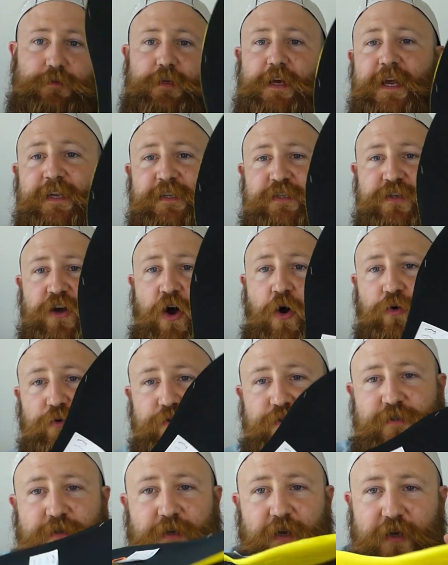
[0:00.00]

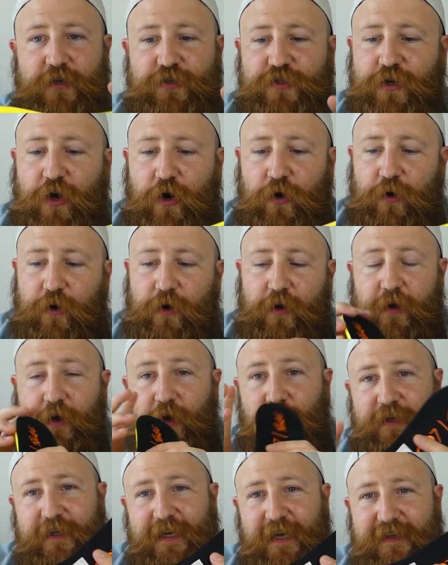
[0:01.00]
Insoles. So,
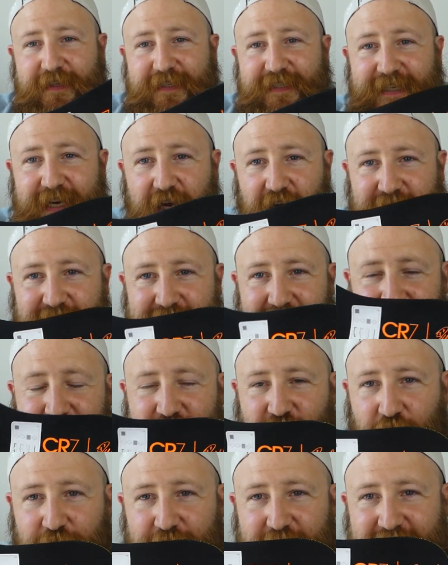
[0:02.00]
you get the
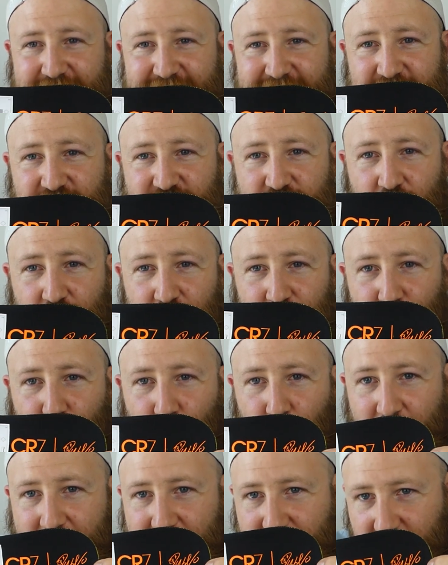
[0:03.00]
CR7 on this insole
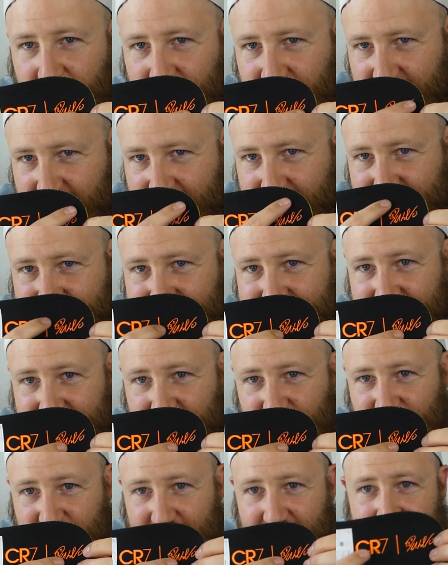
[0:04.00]
with the
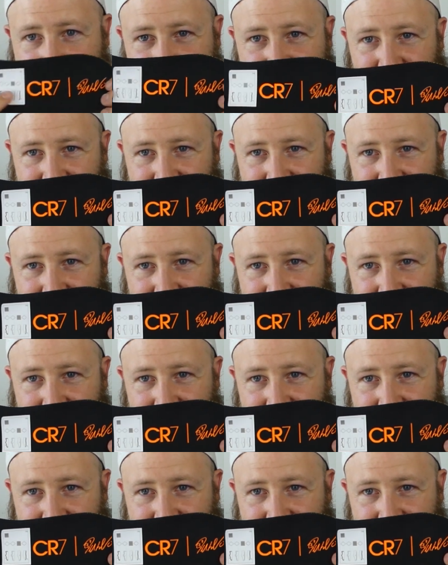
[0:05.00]
signature there, so